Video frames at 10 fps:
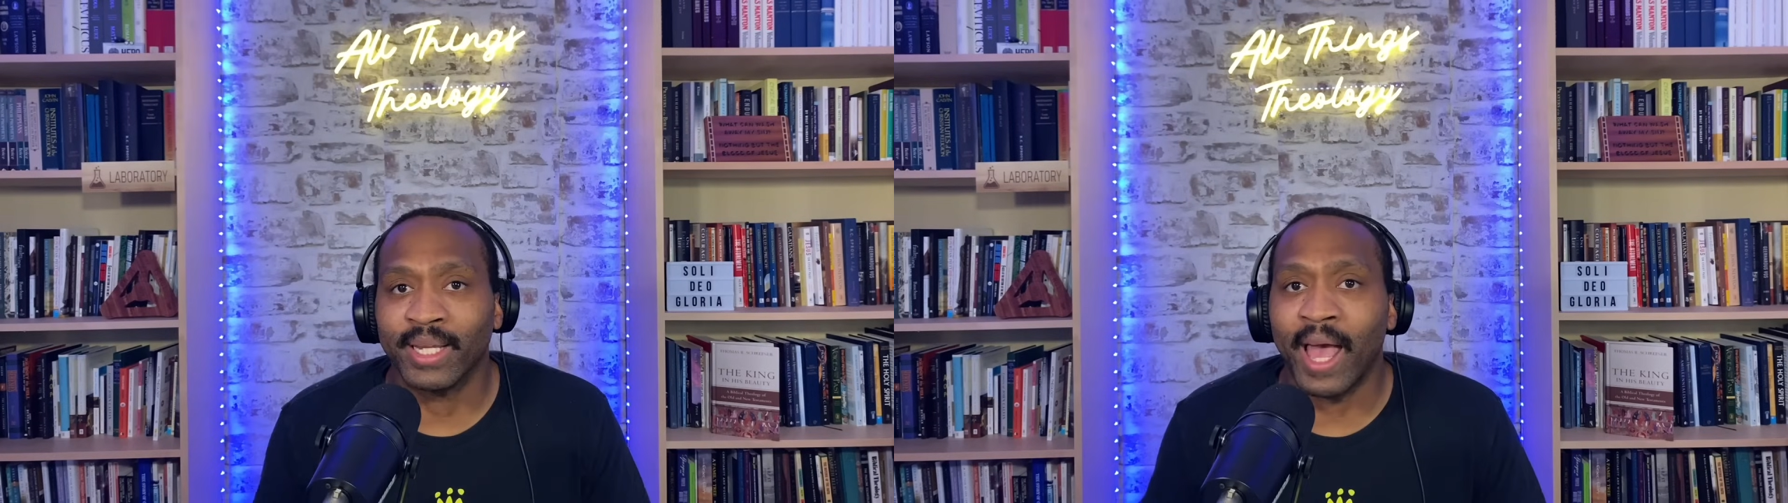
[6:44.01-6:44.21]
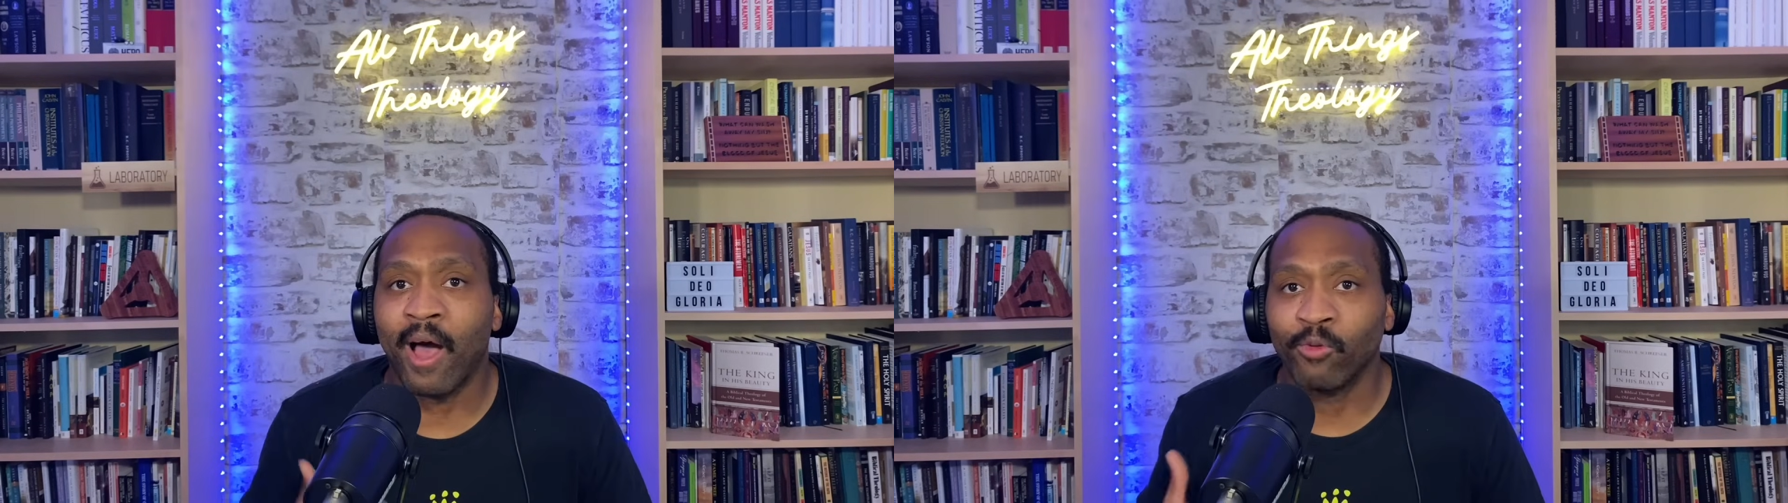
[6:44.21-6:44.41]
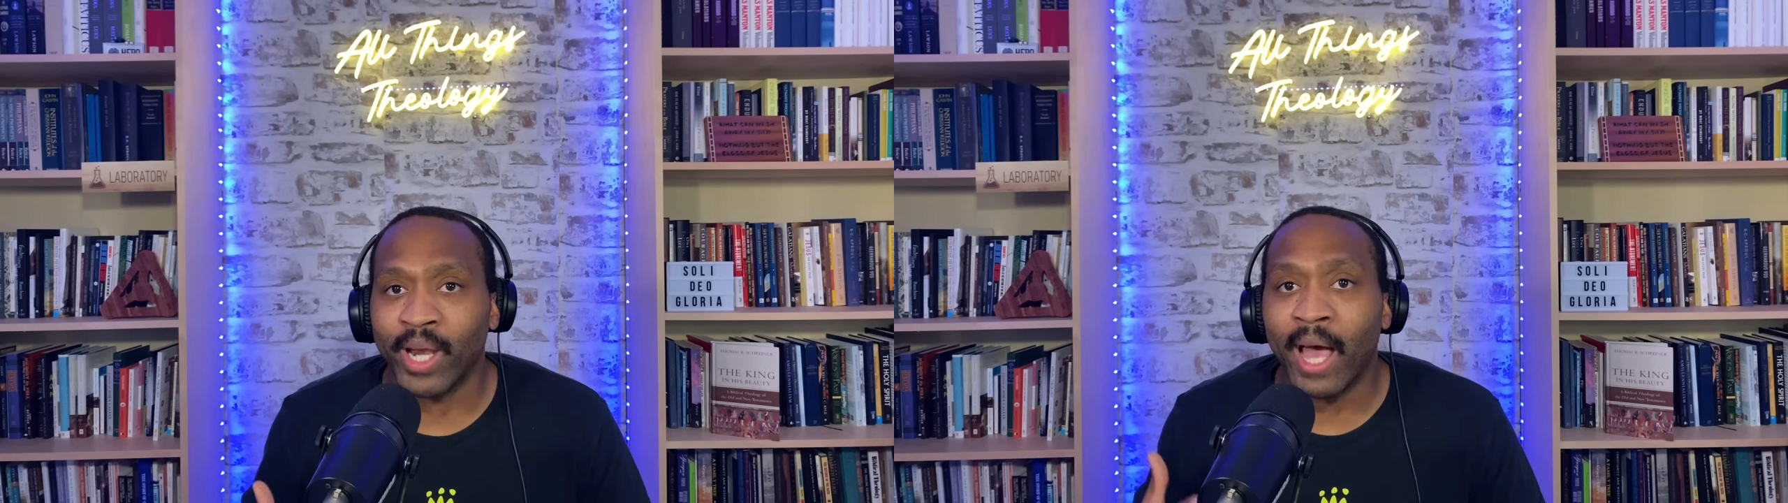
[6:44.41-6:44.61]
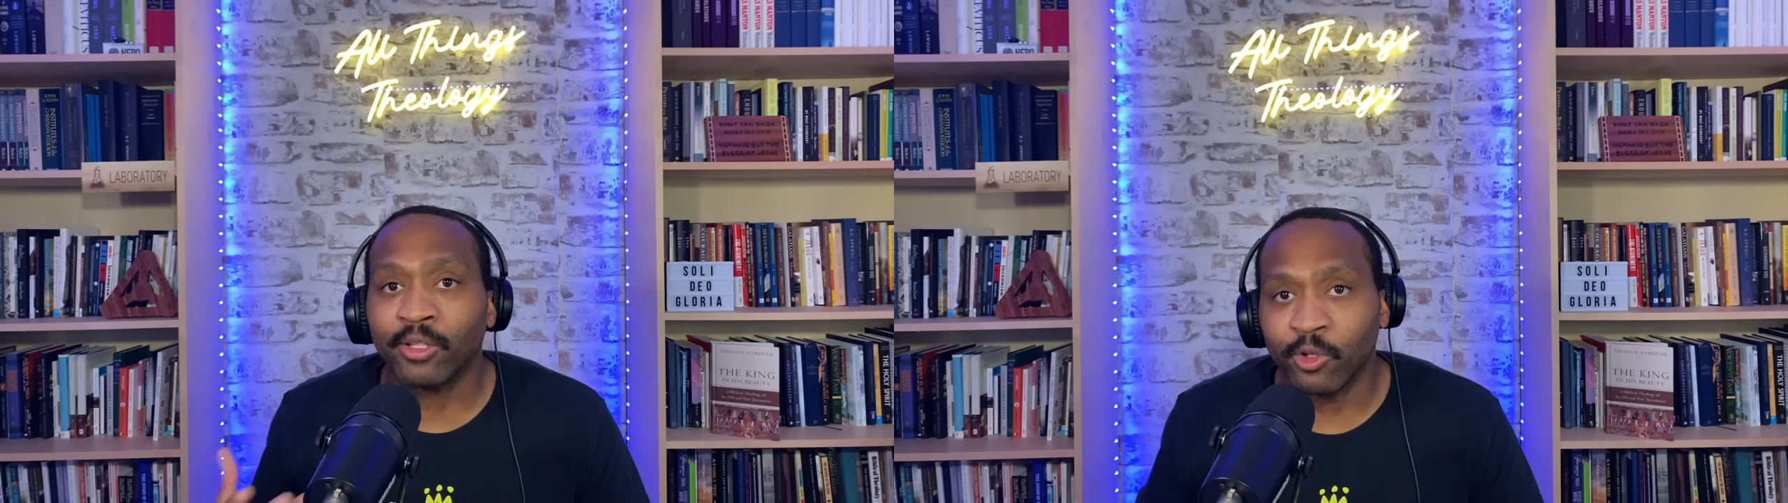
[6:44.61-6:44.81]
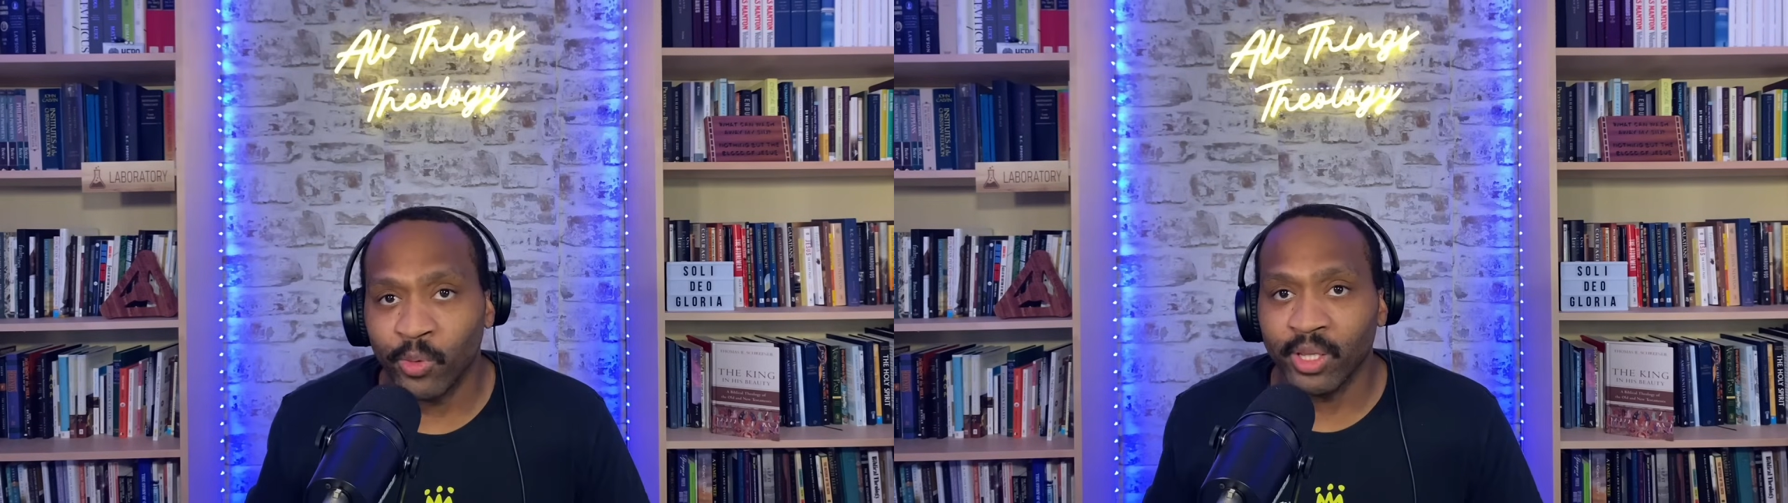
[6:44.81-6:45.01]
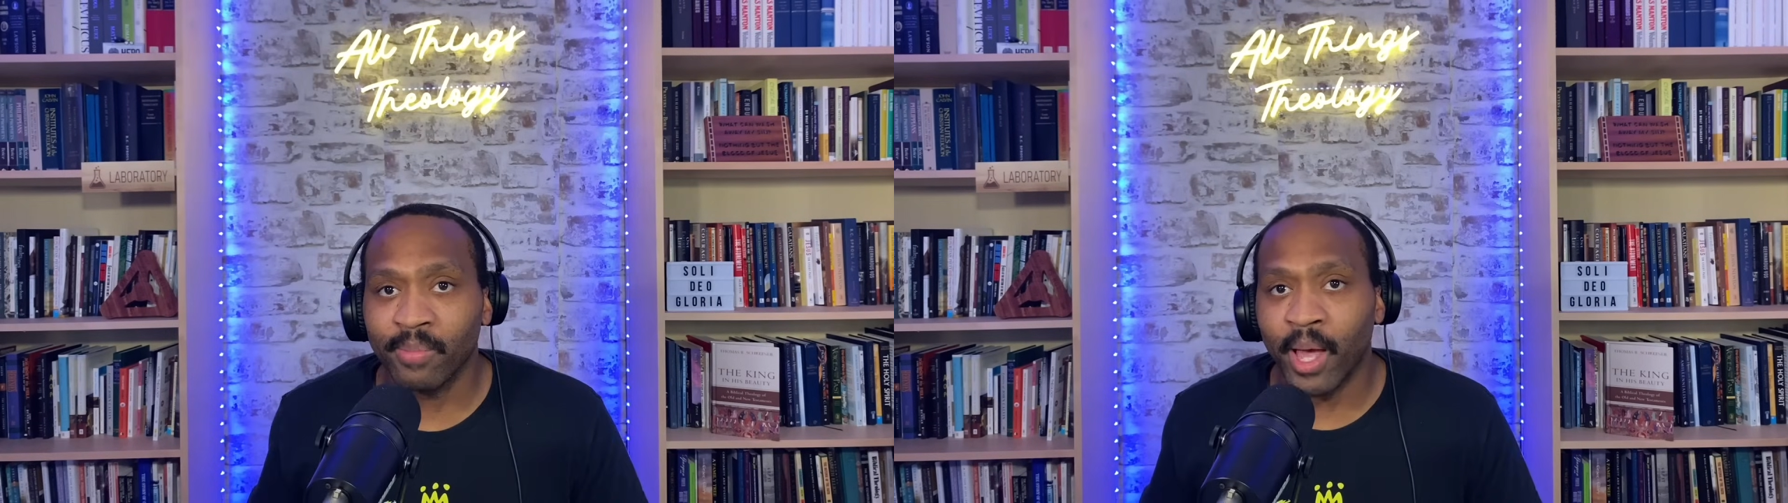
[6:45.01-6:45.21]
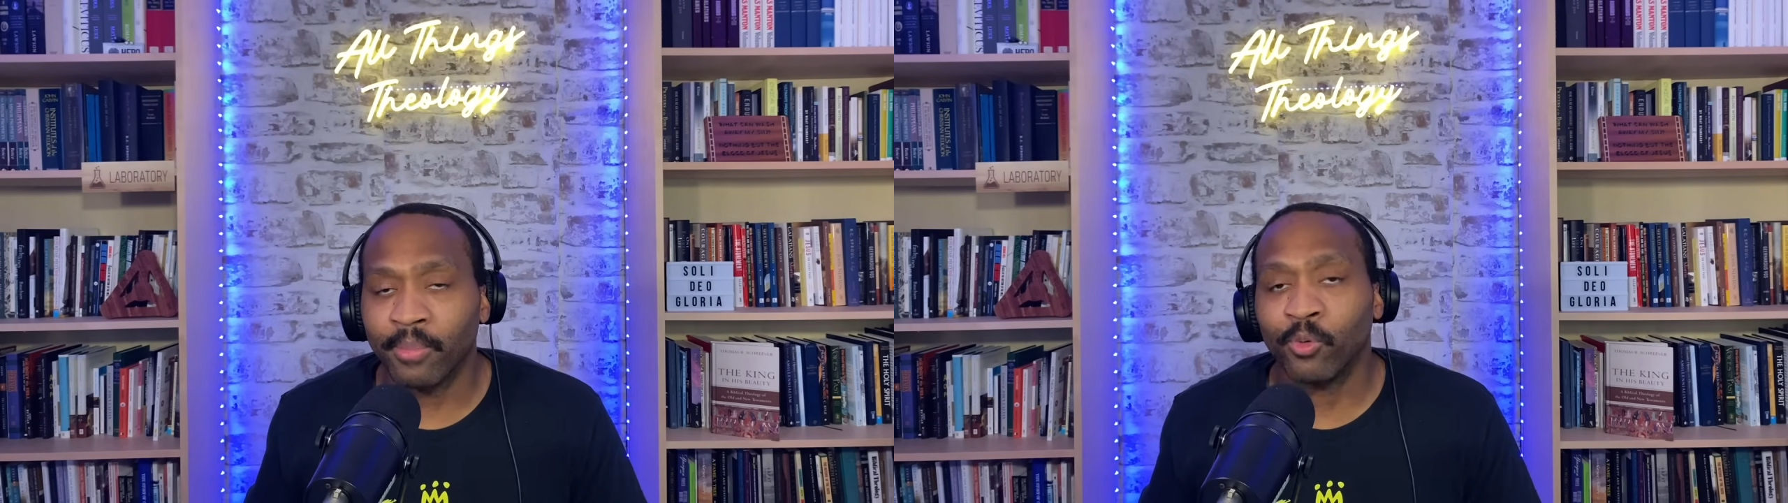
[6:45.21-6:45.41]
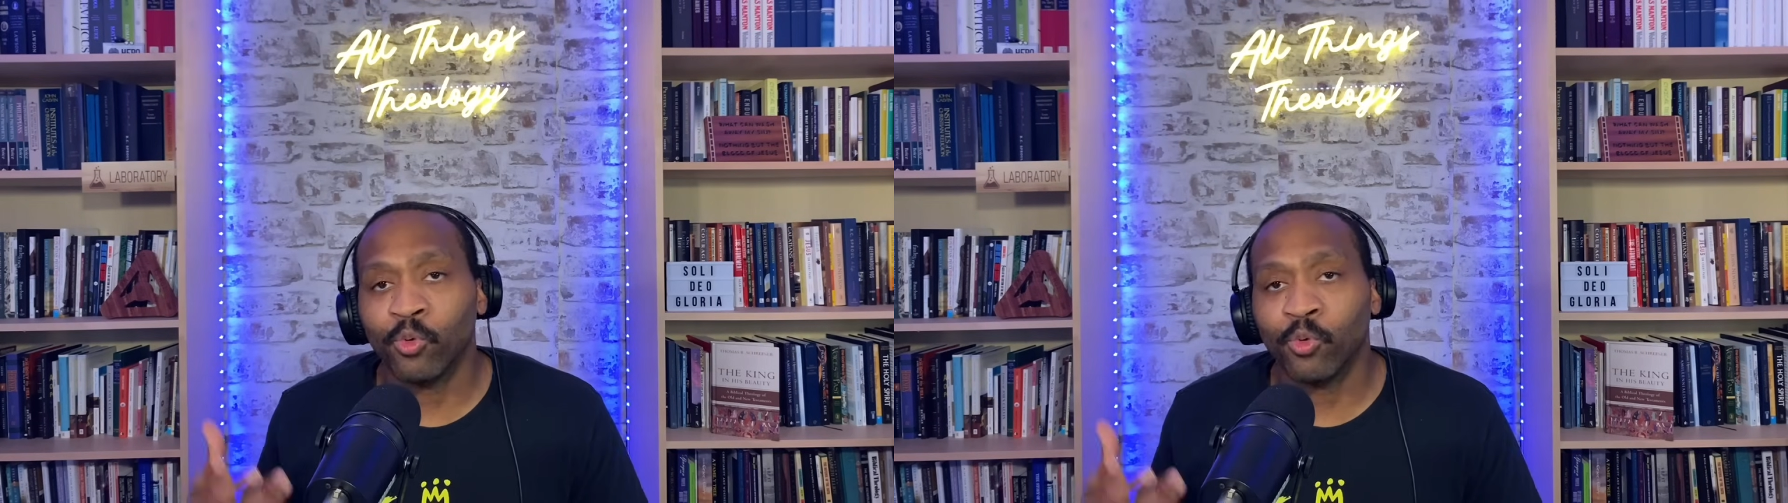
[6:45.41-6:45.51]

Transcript: and how not to read the Bible,